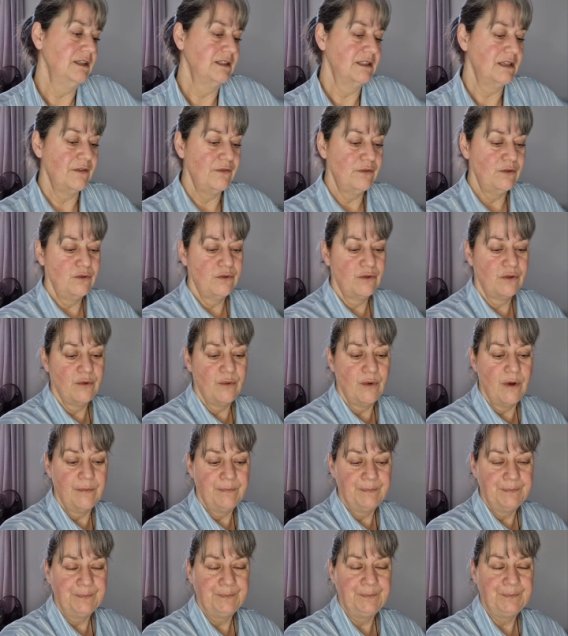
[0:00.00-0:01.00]
Let's have another
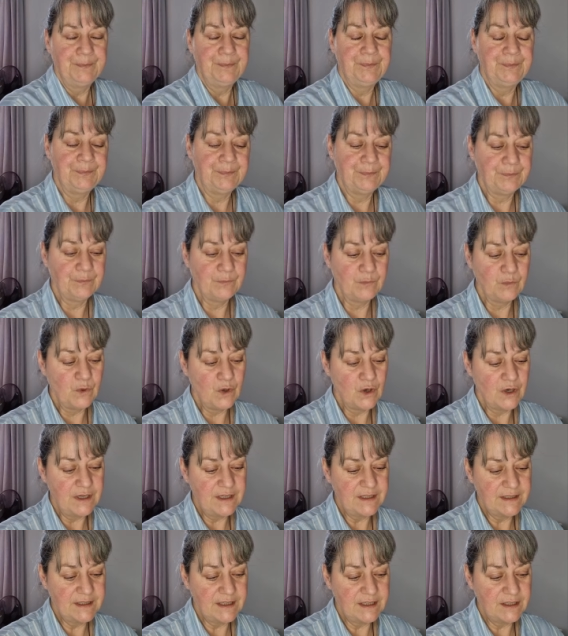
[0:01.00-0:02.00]
one.
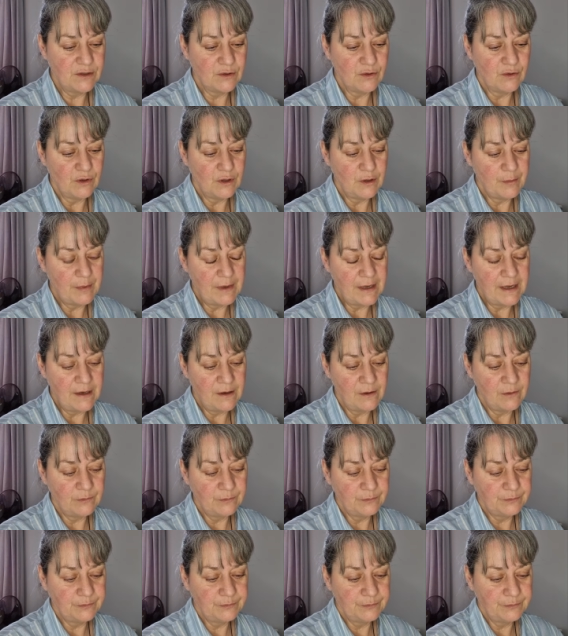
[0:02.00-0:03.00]
What is this all
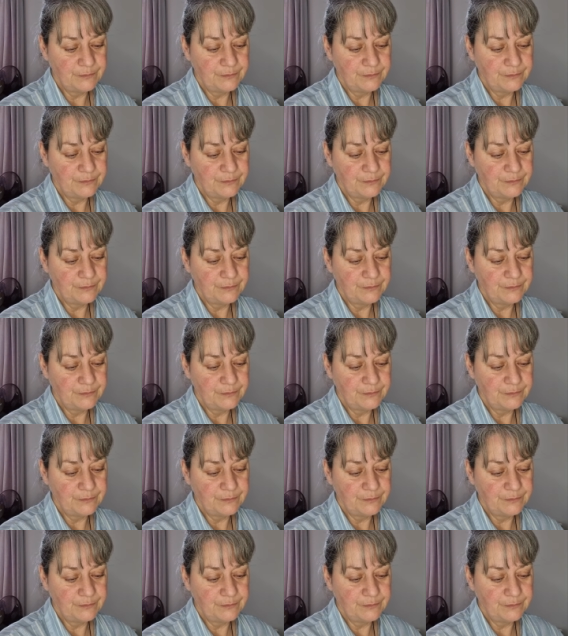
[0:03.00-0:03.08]
about?